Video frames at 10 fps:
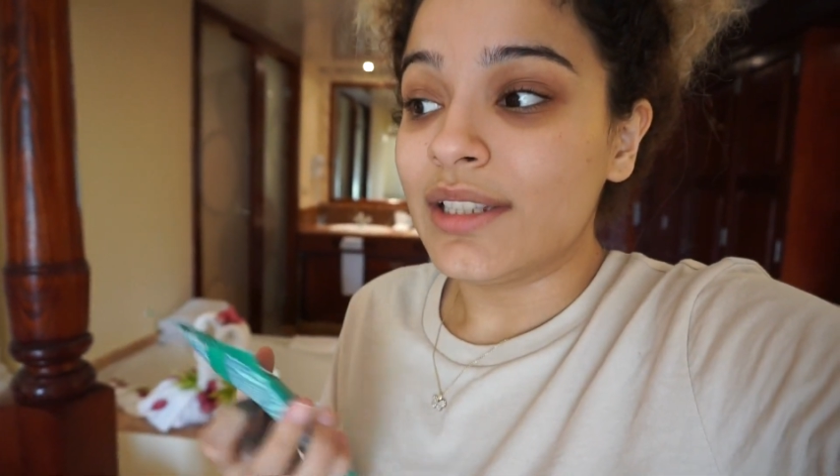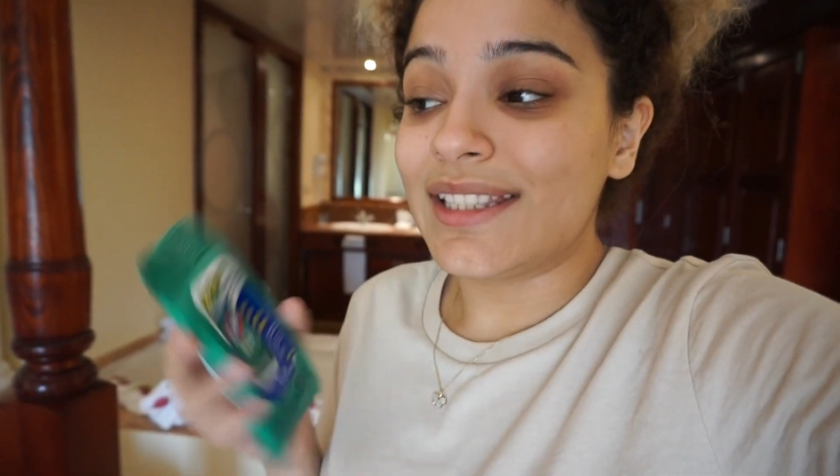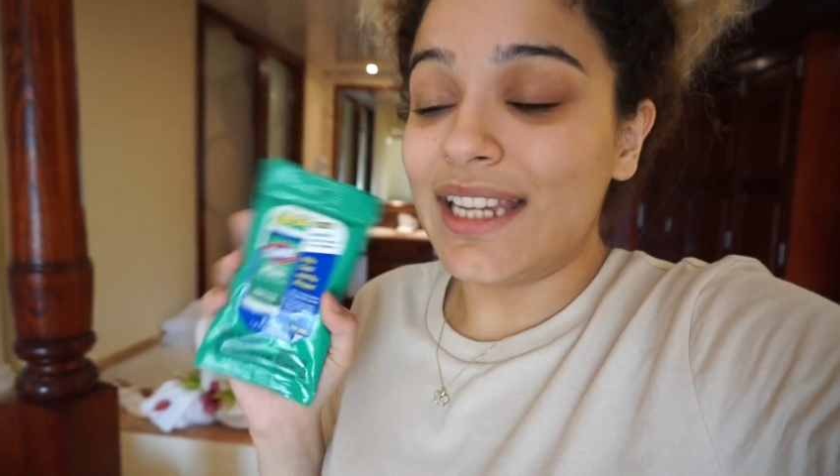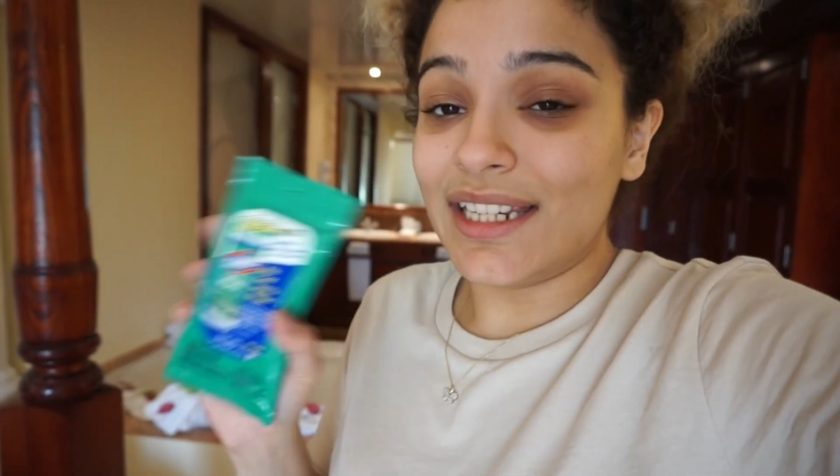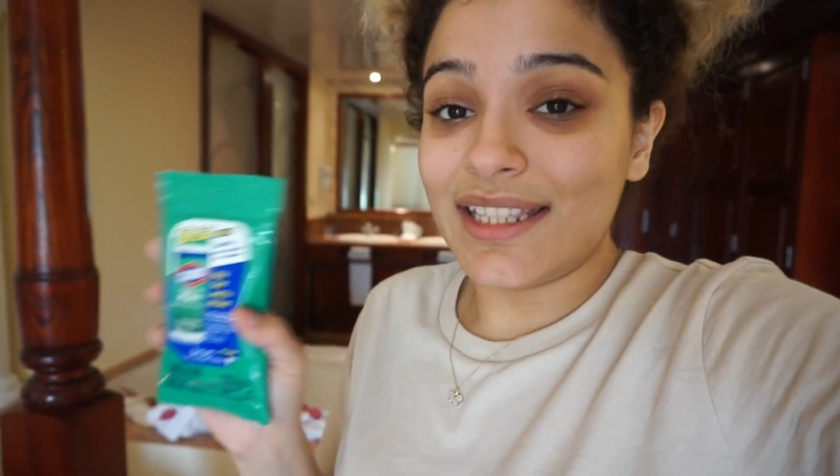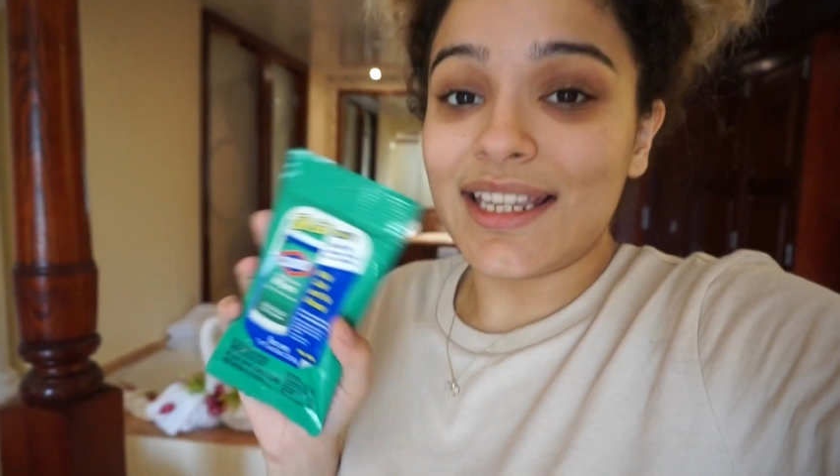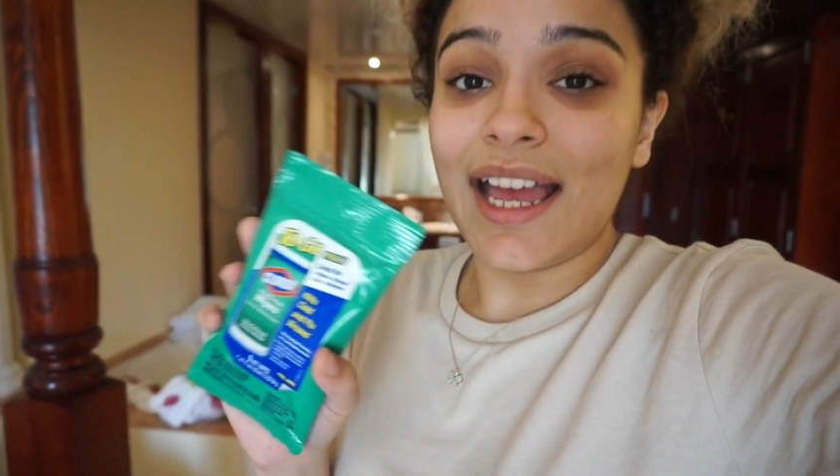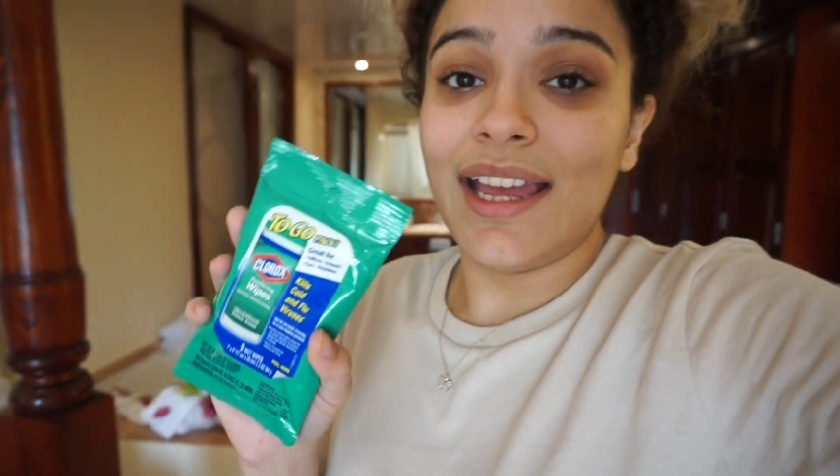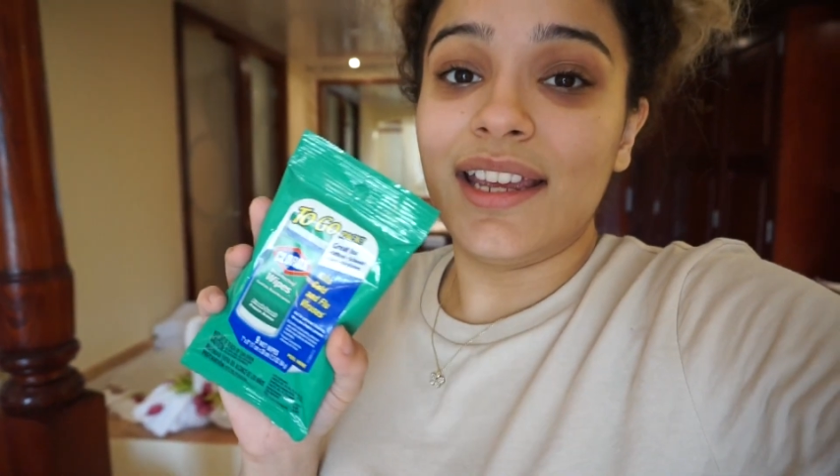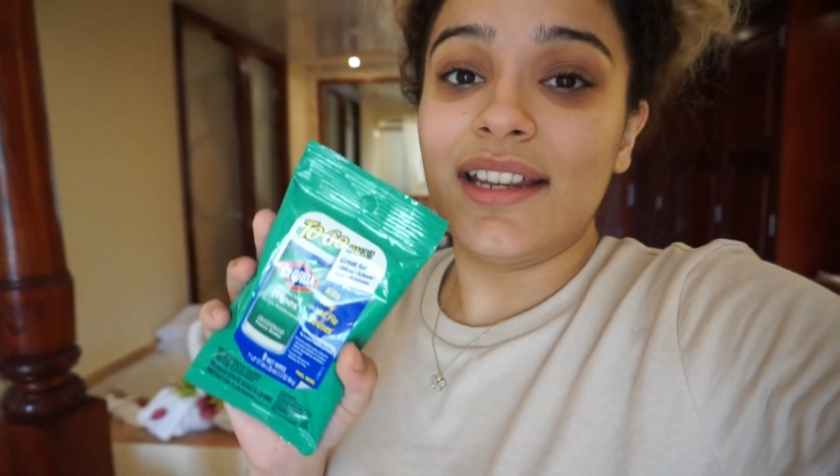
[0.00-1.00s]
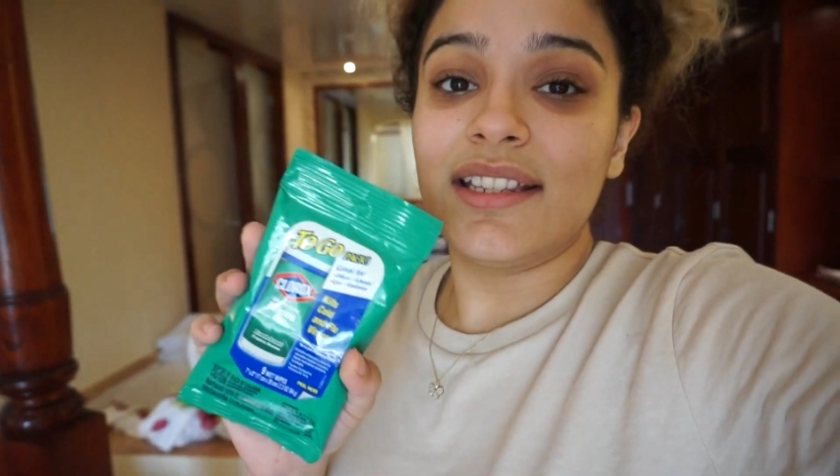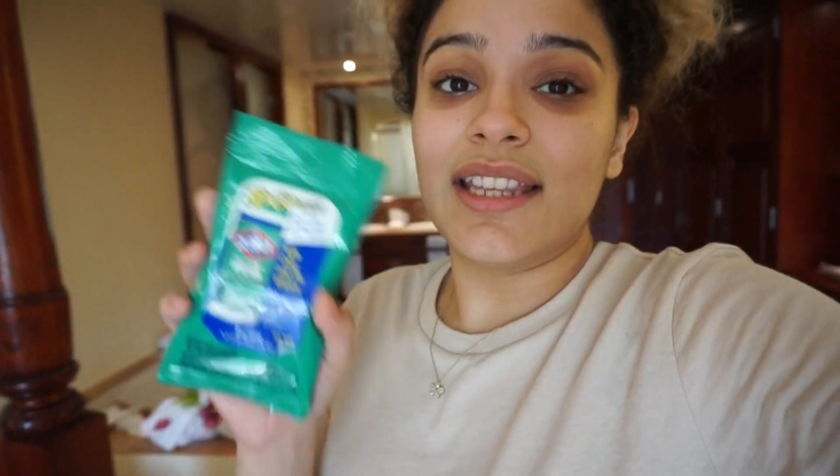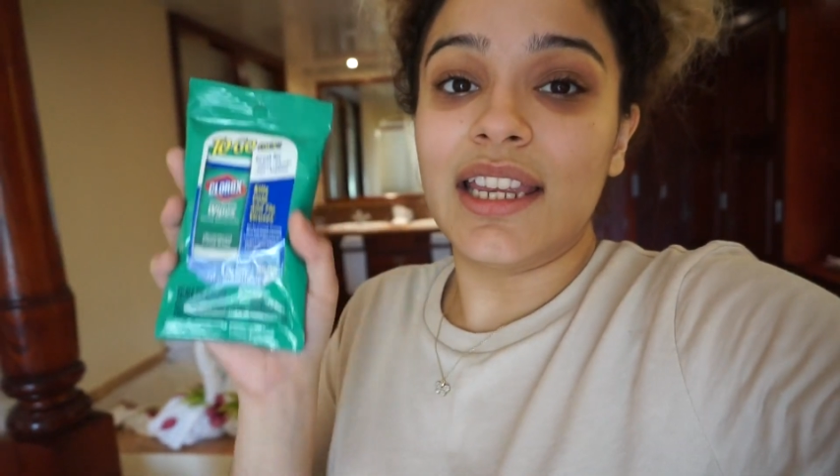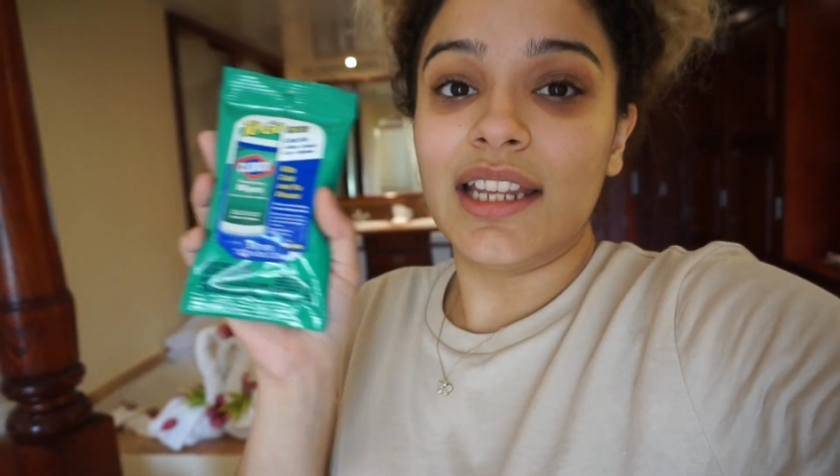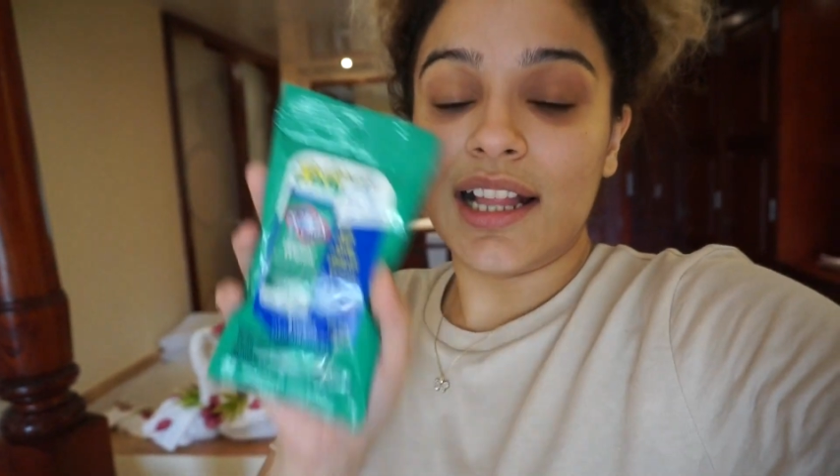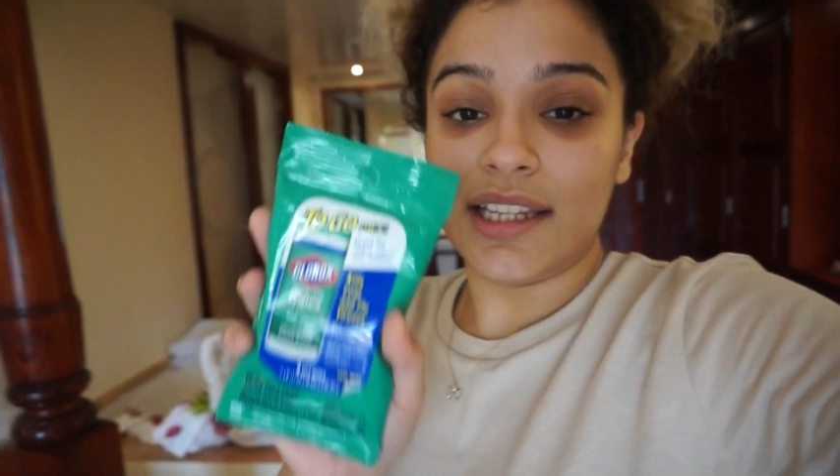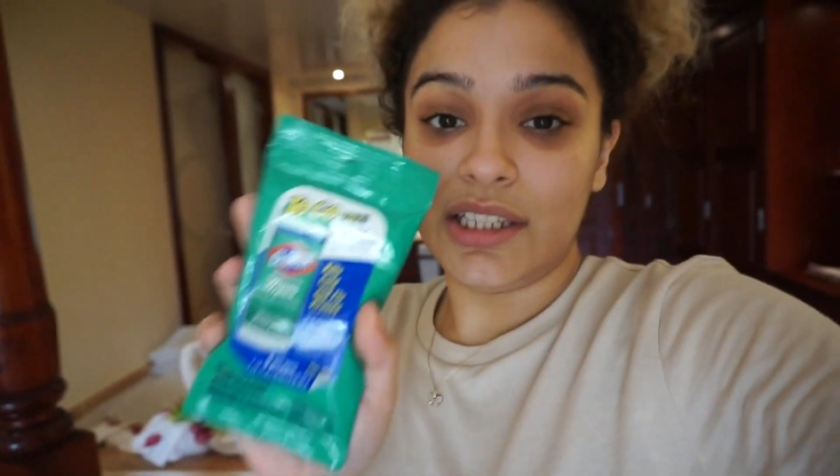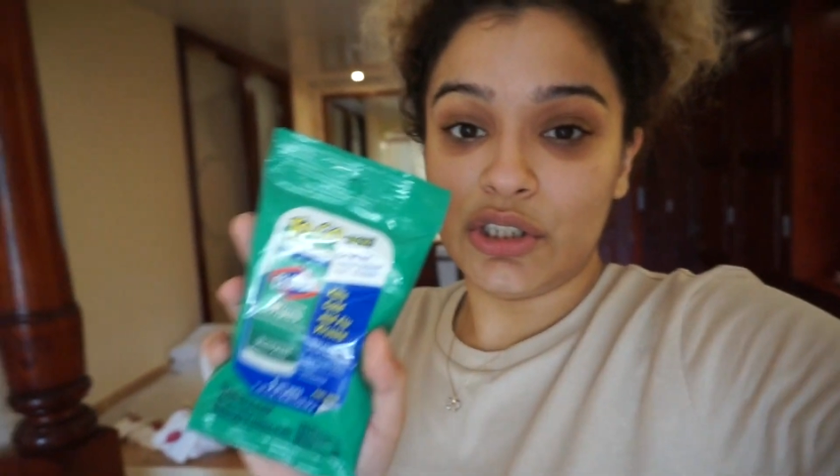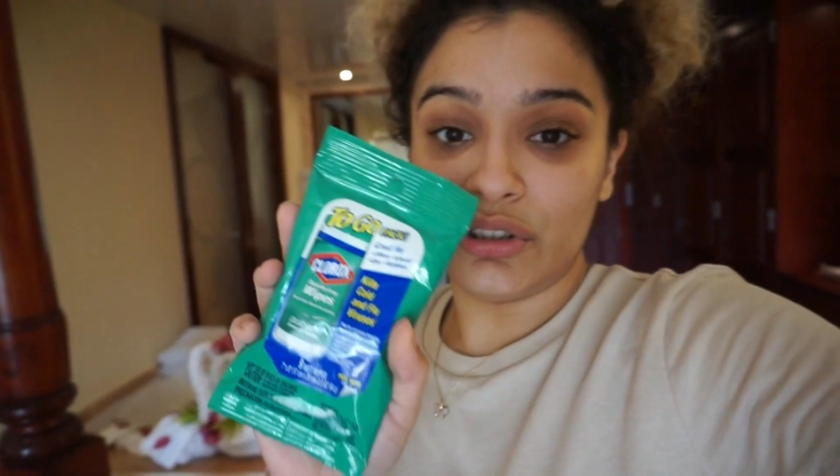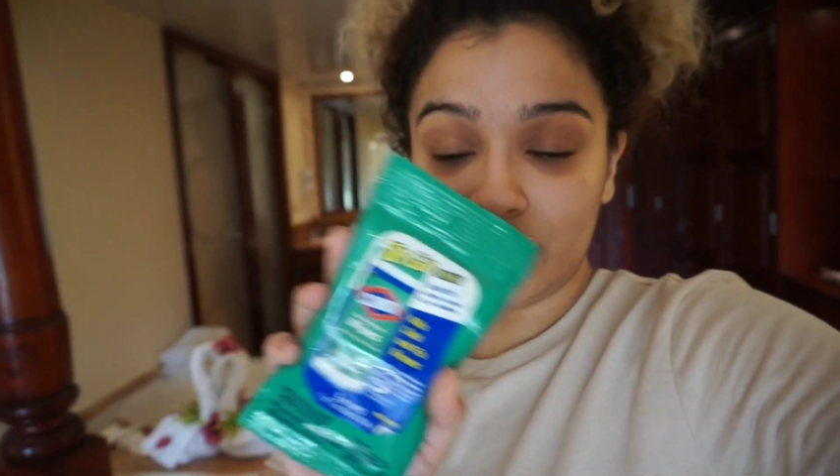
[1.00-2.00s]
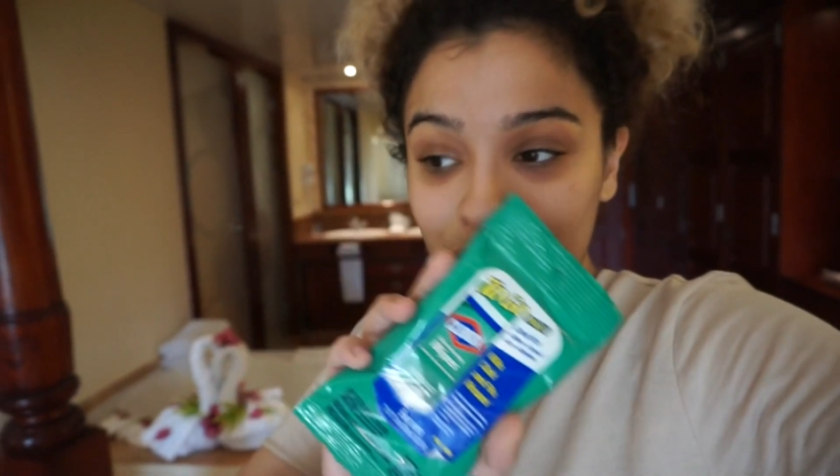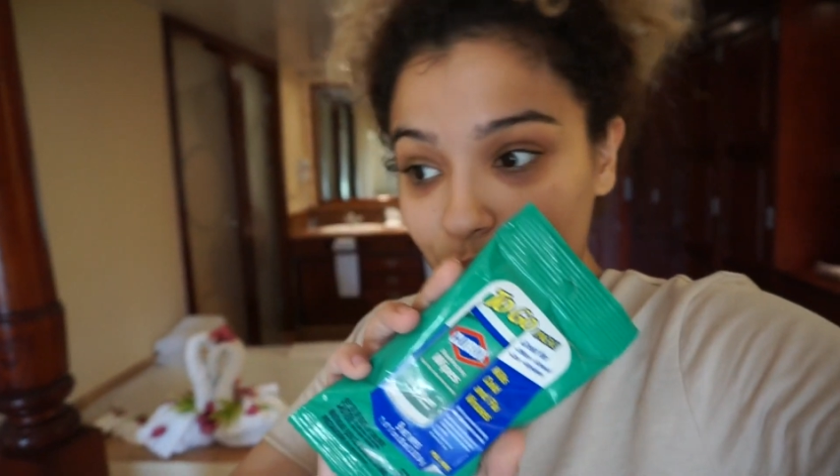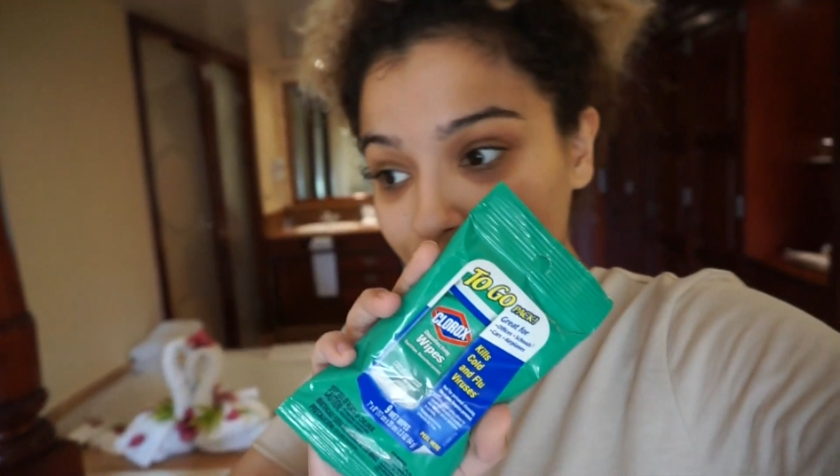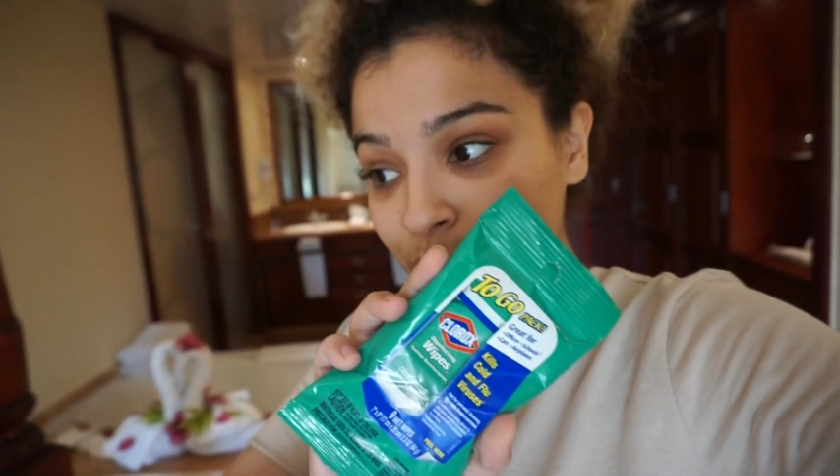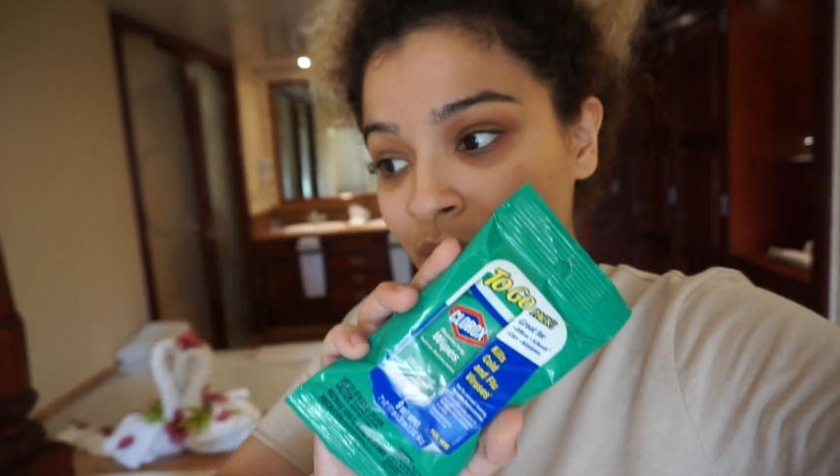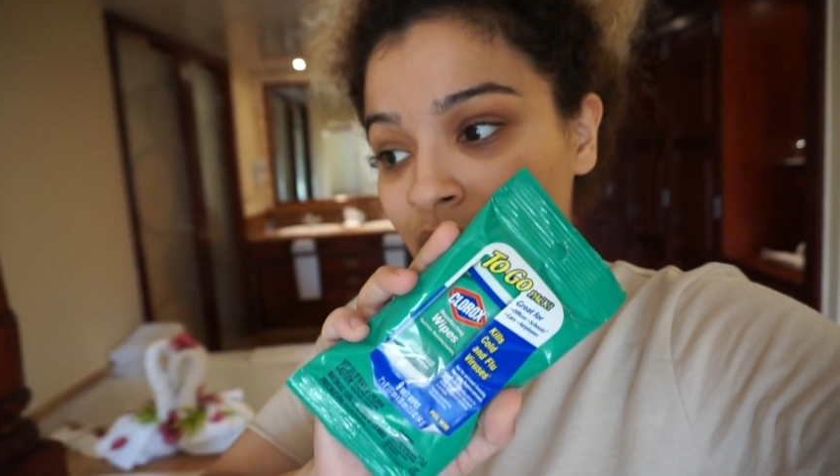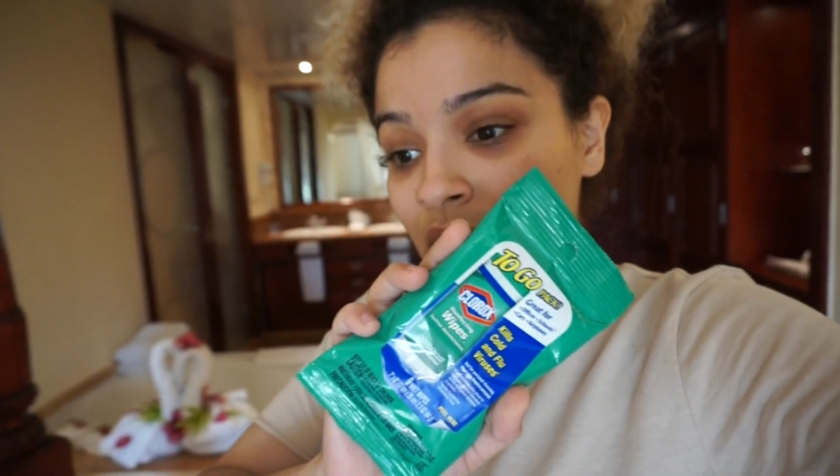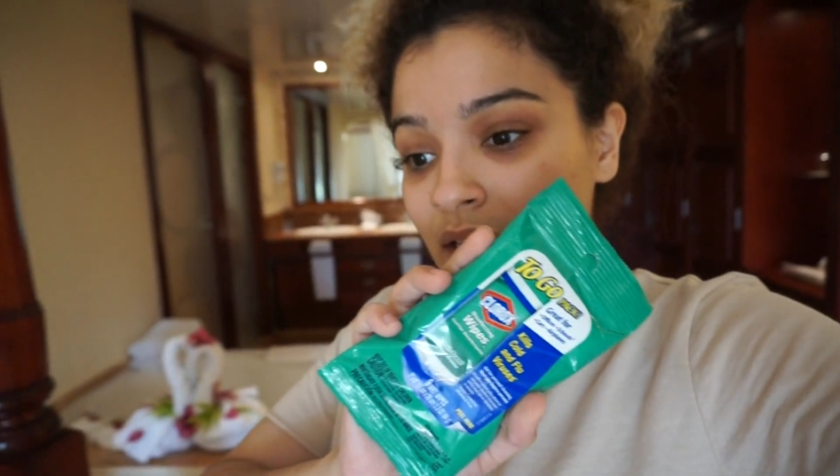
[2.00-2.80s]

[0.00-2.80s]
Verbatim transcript: sanitize and clean your room